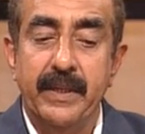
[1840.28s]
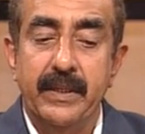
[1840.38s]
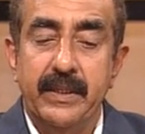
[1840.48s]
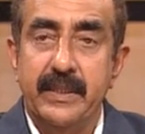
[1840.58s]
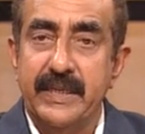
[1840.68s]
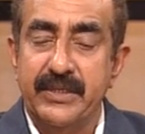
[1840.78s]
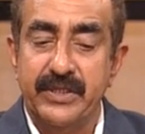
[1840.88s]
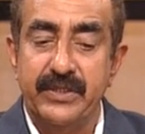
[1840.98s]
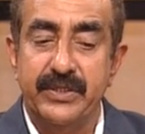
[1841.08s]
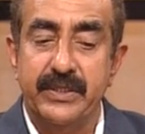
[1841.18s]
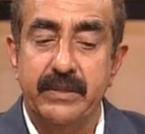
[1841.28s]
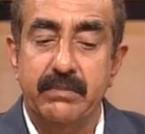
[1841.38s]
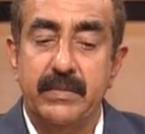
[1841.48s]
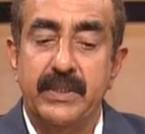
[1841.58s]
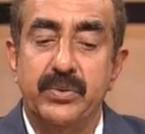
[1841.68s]
In extension
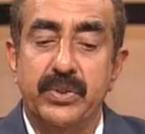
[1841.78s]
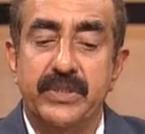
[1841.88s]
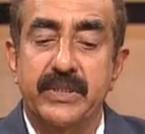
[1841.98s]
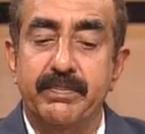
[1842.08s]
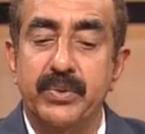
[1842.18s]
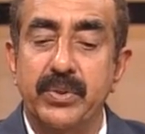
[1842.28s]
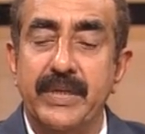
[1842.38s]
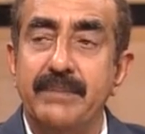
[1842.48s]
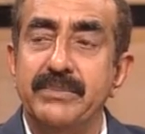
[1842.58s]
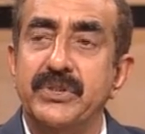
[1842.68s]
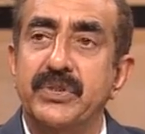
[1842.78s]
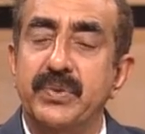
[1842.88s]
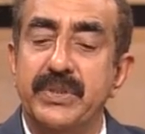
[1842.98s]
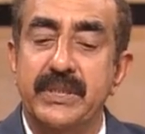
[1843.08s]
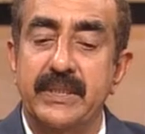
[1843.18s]
education programs,
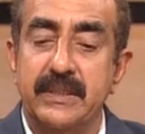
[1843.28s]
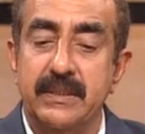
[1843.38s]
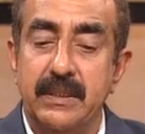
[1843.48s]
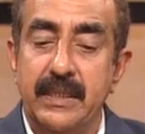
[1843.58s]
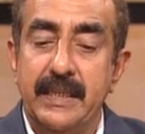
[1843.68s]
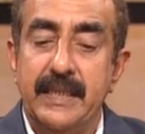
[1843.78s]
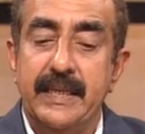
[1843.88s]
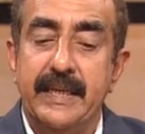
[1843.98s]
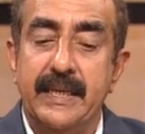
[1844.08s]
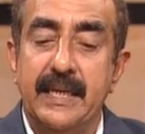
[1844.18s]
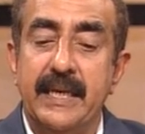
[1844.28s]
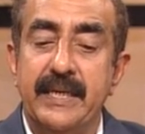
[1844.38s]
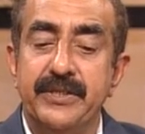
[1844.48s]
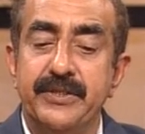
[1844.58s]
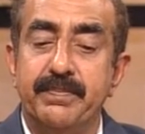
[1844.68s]
situation is
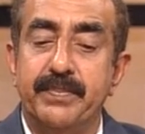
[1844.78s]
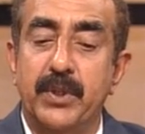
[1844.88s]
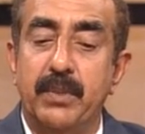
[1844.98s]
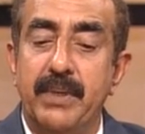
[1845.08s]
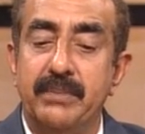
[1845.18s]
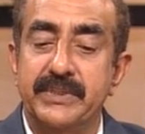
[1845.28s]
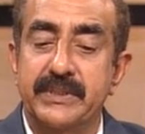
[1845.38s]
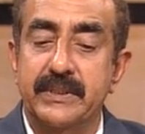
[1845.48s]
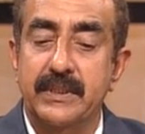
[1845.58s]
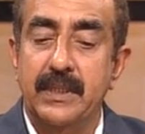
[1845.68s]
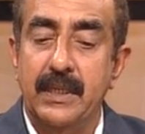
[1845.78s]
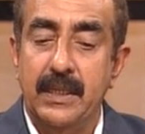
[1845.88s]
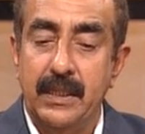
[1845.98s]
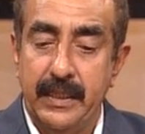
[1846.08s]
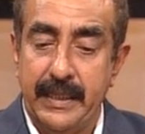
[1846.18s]
analyzed, problems
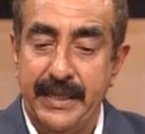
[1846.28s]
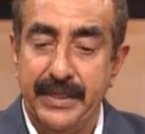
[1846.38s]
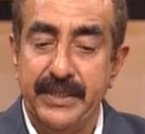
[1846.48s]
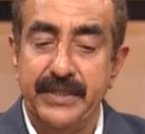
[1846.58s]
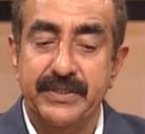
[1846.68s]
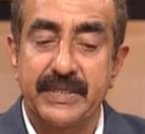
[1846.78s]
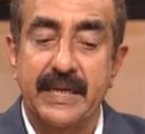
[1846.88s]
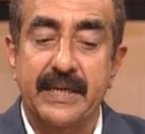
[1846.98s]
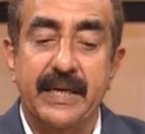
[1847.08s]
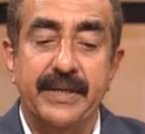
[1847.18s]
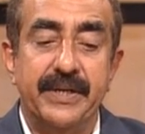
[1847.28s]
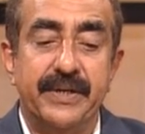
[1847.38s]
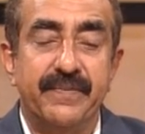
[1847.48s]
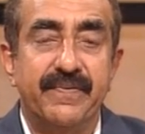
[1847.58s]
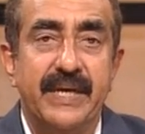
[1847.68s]
and needs are
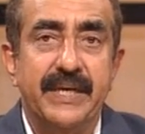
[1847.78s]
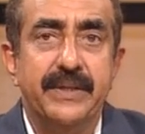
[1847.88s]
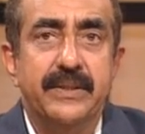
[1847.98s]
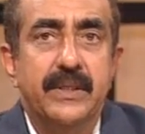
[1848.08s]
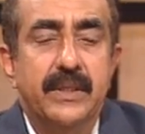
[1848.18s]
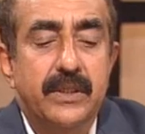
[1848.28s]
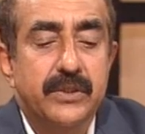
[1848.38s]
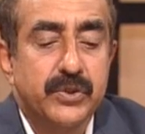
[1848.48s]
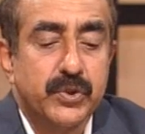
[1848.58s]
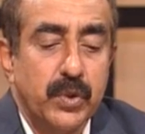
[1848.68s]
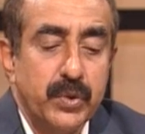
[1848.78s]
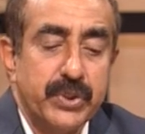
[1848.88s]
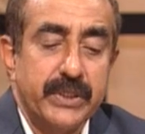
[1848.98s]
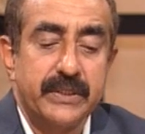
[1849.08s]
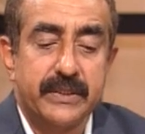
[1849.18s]
identified.
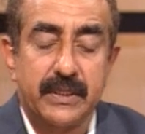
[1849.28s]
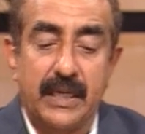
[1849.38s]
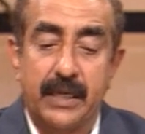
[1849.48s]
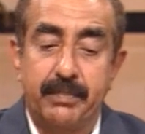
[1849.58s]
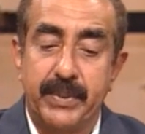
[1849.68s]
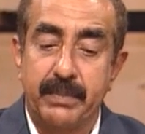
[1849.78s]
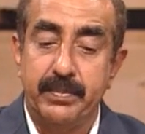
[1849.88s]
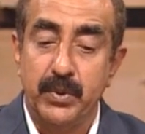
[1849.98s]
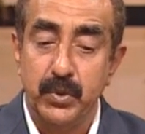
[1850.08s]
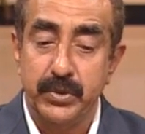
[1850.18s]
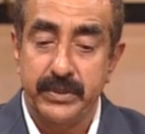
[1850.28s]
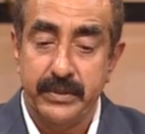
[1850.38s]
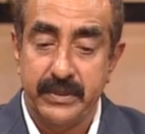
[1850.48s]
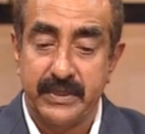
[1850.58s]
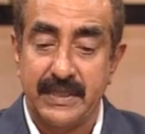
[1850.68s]
Solutions are proposed,
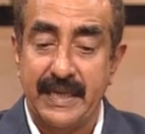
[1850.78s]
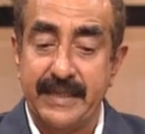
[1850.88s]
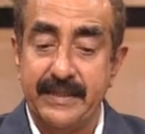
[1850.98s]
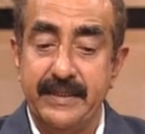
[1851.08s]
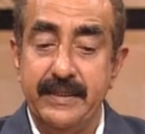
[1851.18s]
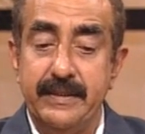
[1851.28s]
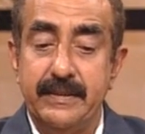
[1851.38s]
selected,